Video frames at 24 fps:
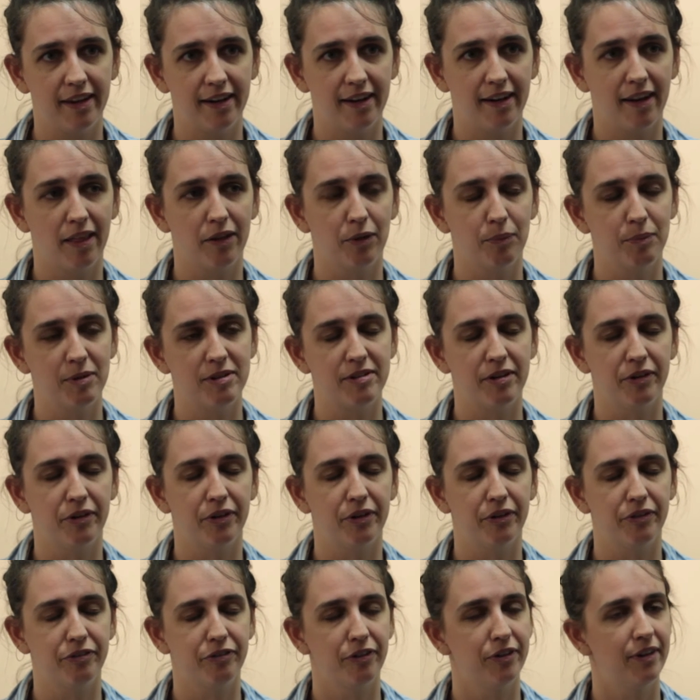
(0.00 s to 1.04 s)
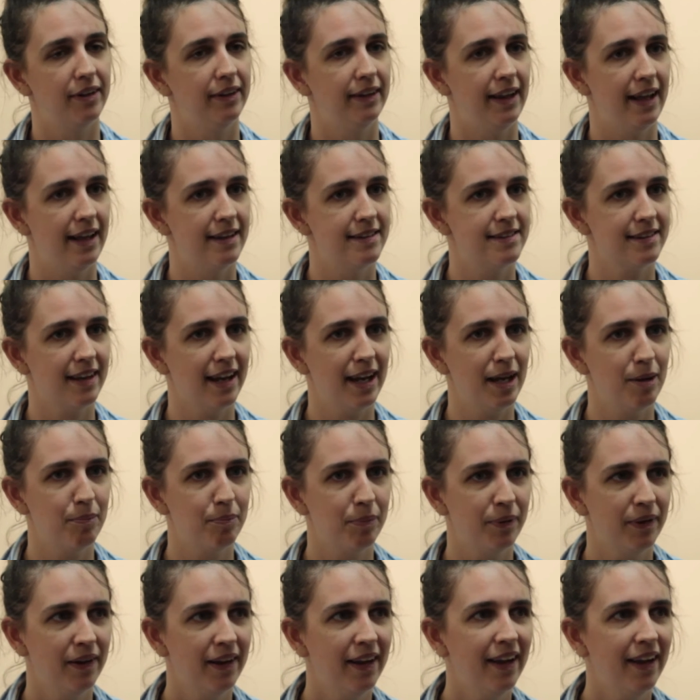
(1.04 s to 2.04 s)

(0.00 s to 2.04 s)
then another material for the landscape,